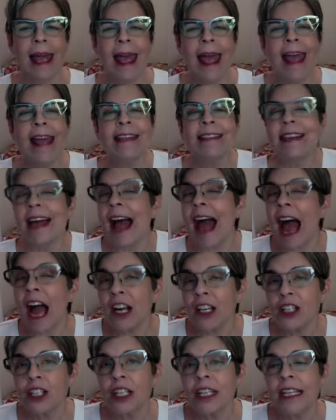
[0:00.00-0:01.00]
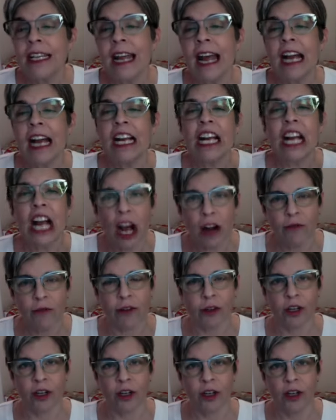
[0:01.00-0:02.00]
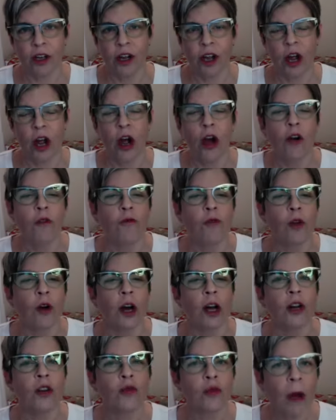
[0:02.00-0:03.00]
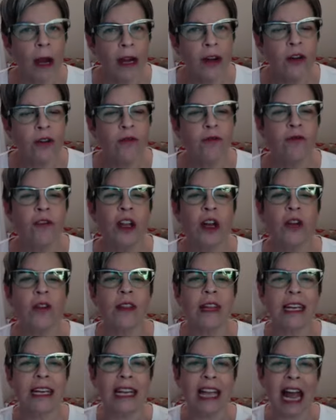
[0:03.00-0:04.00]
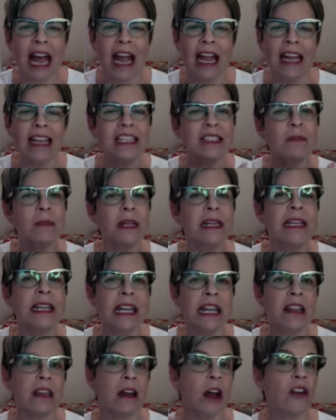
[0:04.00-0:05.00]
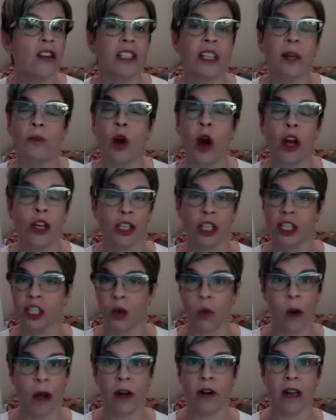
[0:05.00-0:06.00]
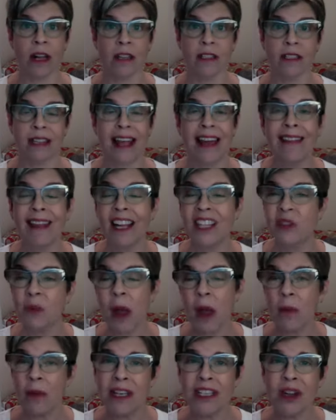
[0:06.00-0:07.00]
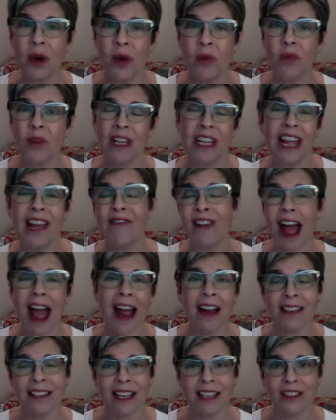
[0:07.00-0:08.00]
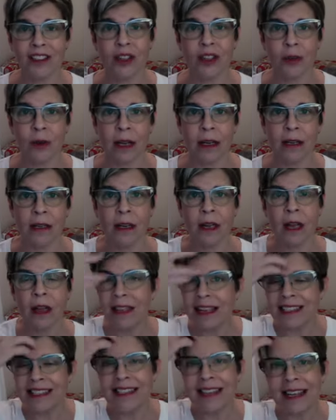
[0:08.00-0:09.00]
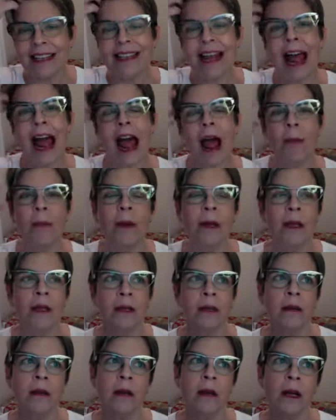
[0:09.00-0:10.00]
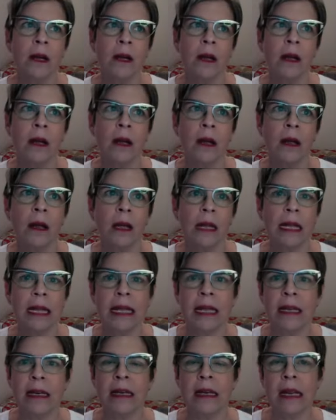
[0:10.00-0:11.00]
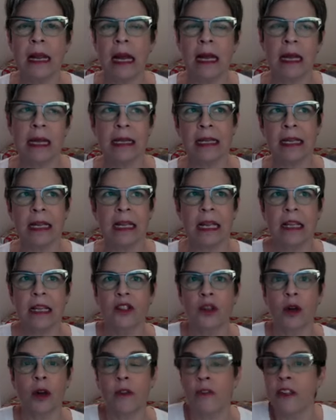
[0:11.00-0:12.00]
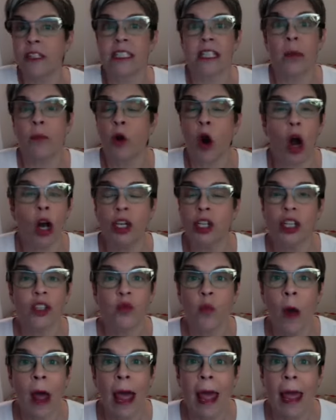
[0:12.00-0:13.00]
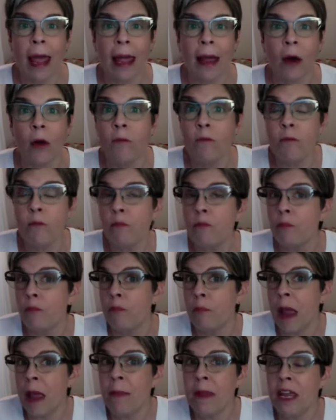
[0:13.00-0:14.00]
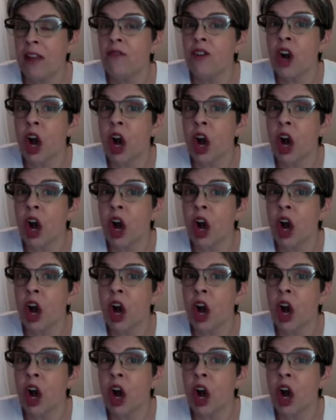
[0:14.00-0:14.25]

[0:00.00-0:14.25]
It's actually a cover for a greater fear that lies beneath our subconscious awareness. That's why we don't really have access to it. These things happen in sort of a subconscious way, or maybe even